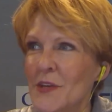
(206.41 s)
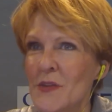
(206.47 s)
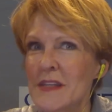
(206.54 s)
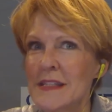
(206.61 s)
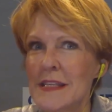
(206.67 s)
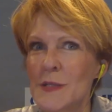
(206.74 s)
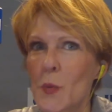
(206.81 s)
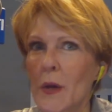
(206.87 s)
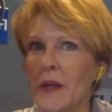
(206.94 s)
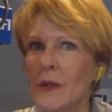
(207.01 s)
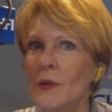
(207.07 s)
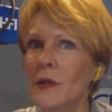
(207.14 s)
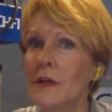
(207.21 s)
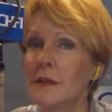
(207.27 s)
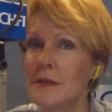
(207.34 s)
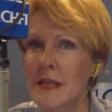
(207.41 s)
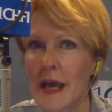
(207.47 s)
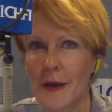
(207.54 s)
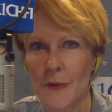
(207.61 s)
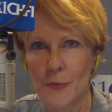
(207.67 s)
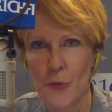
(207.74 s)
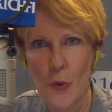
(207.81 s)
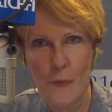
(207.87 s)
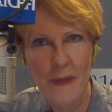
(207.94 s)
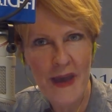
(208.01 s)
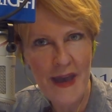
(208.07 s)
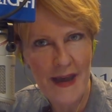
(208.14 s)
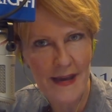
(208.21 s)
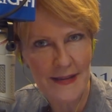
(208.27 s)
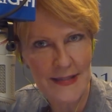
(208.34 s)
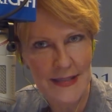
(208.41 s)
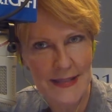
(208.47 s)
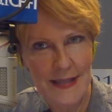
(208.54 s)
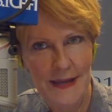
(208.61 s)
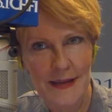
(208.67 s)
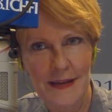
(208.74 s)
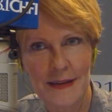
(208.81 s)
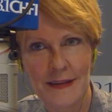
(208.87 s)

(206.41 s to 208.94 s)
So this is where you learned how to romance.